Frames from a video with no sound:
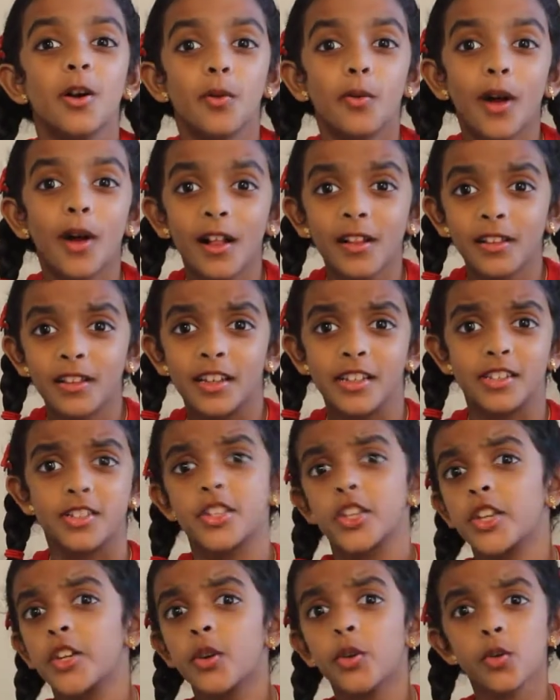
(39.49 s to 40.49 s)
Well,
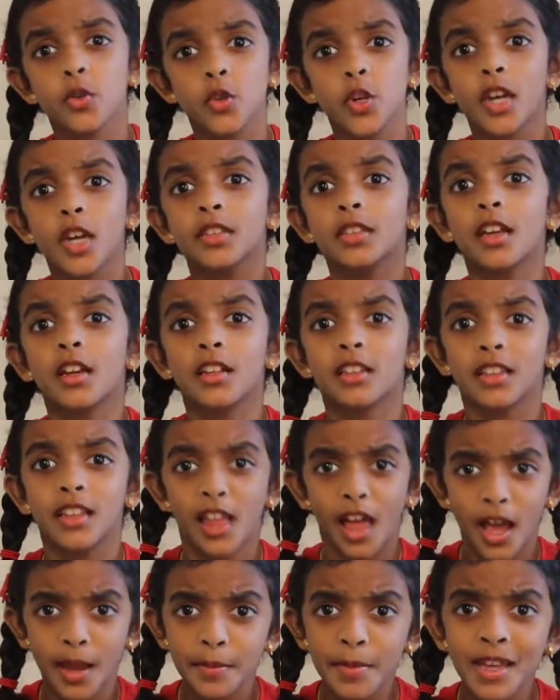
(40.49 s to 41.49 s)
do you check the
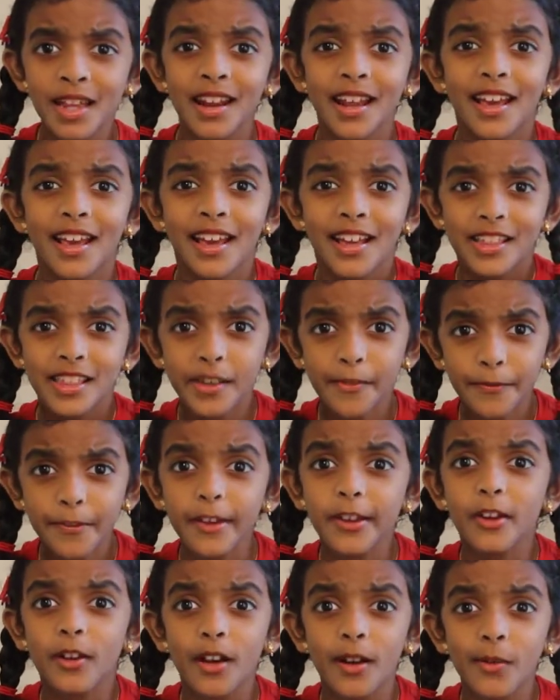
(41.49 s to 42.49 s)
climate to
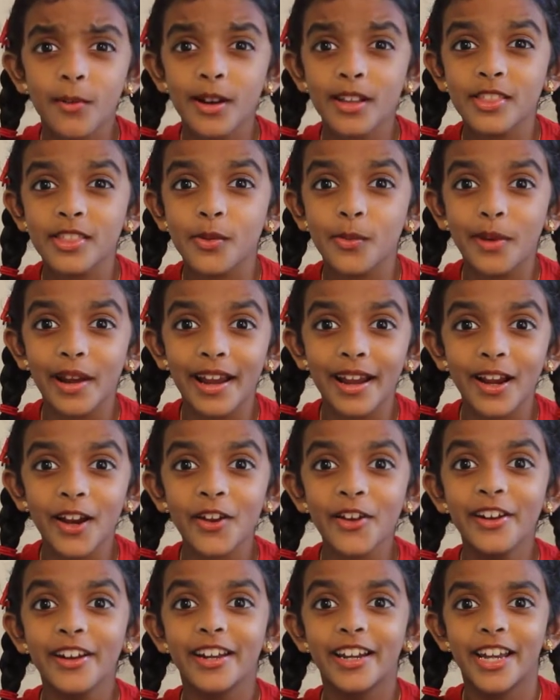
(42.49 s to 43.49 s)
figure out what to
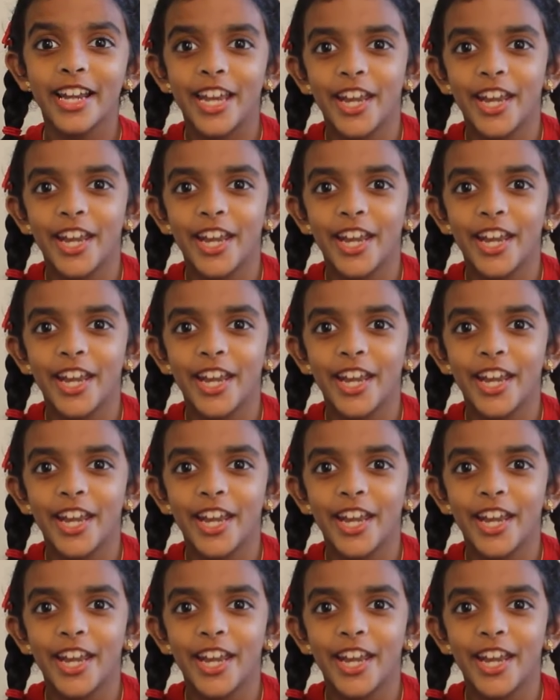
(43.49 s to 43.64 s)
wear?